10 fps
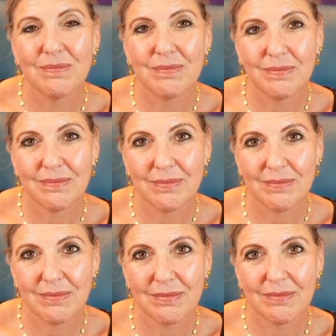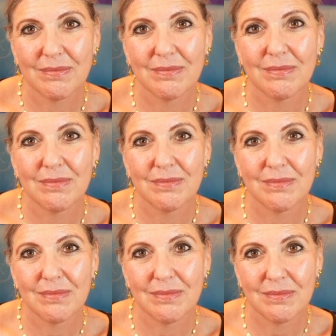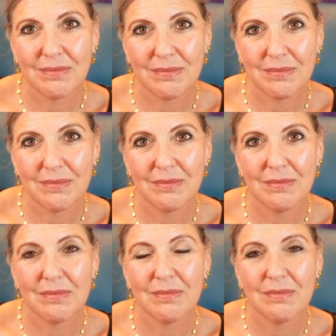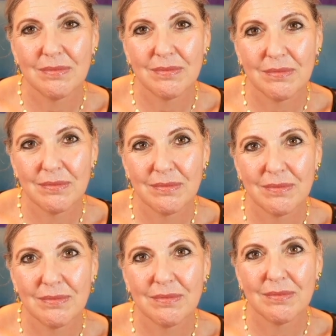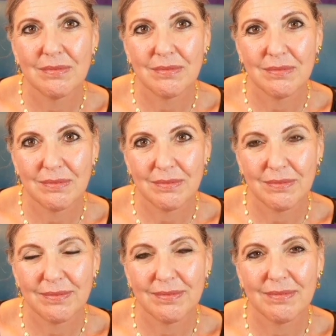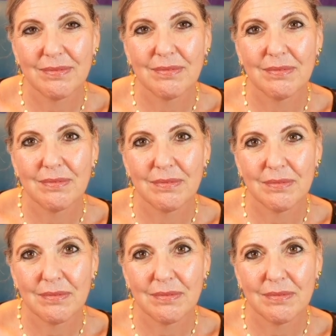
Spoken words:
The person shown says nothing.